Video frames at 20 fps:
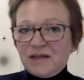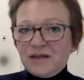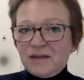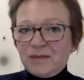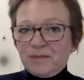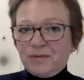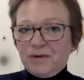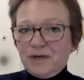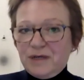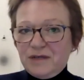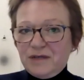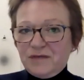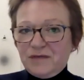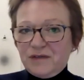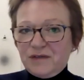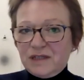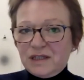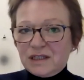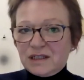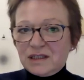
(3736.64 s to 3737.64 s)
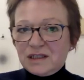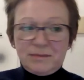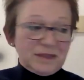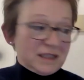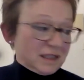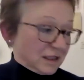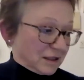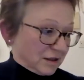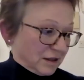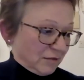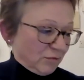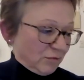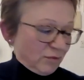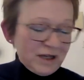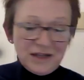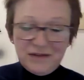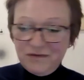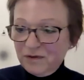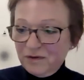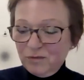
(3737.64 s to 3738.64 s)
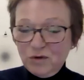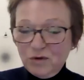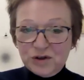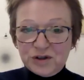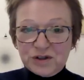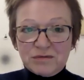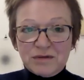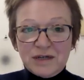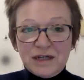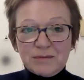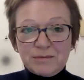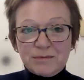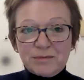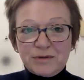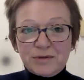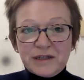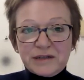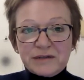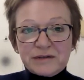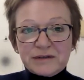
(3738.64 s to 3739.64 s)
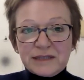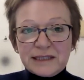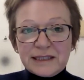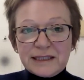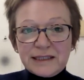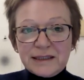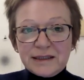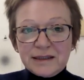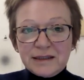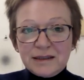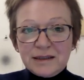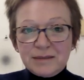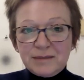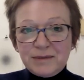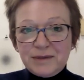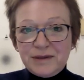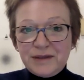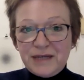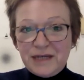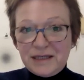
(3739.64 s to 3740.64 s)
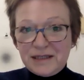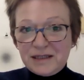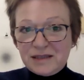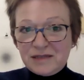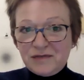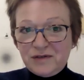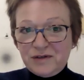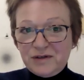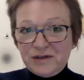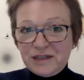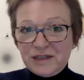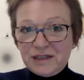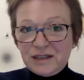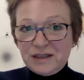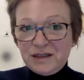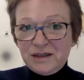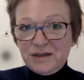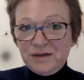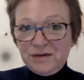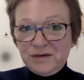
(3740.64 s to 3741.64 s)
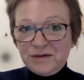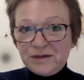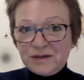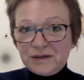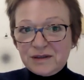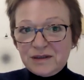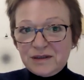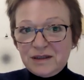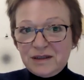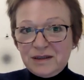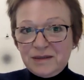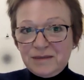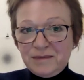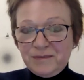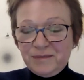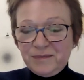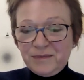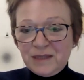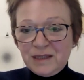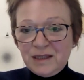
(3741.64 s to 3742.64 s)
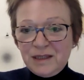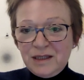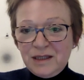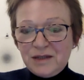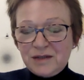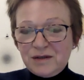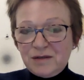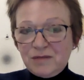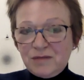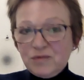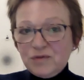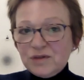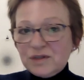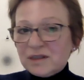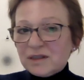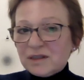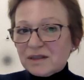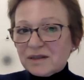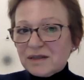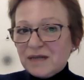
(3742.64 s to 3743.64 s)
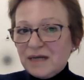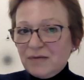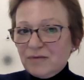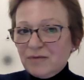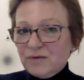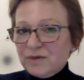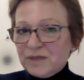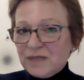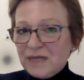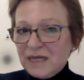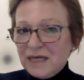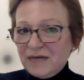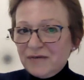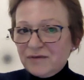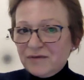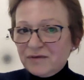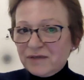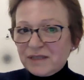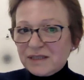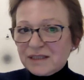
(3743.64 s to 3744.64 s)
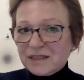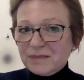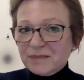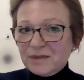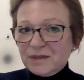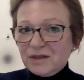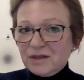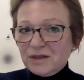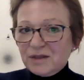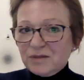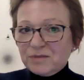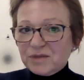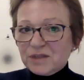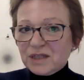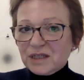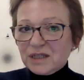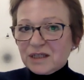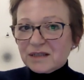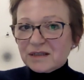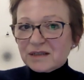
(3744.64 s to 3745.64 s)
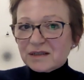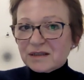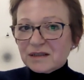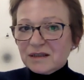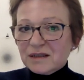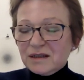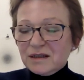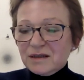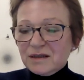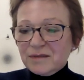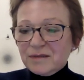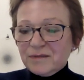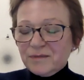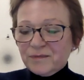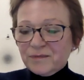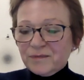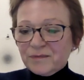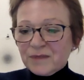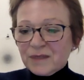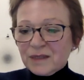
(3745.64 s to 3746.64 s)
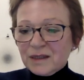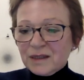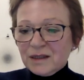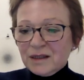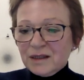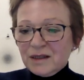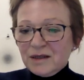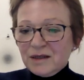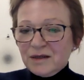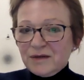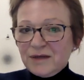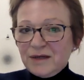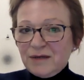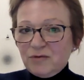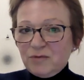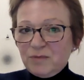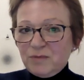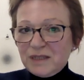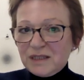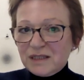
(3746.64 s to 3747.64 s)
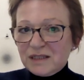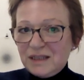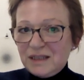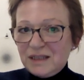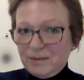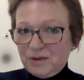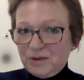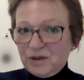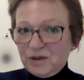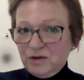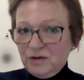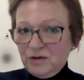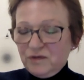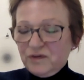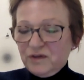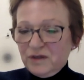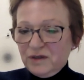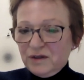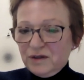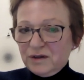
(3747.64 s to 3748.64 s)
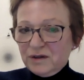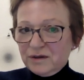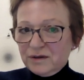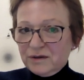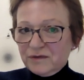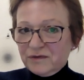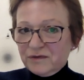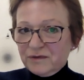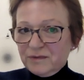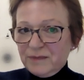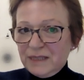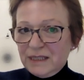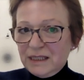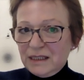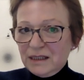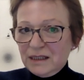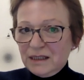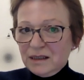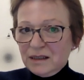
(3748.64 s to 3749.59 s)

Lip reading: they're private. I mean, I wave the watch around proudly, but that's as far as it goes. So I wouldn't ever exhibit the objects. That would be a step too far for me.